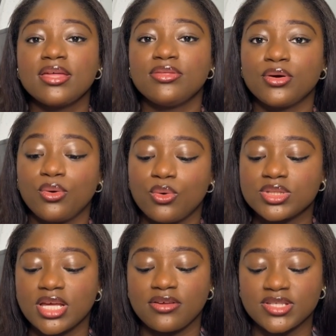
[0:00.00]
the
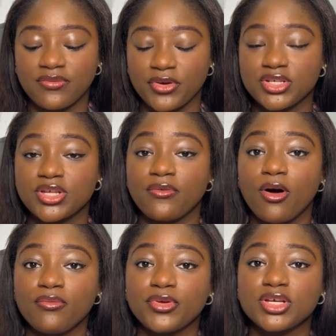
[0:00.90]
goals that you set for yourself
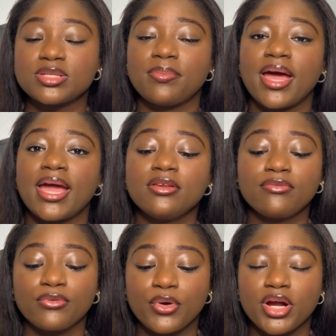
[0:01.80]
obvious by looking
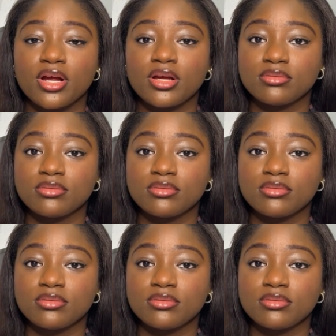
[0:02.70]
for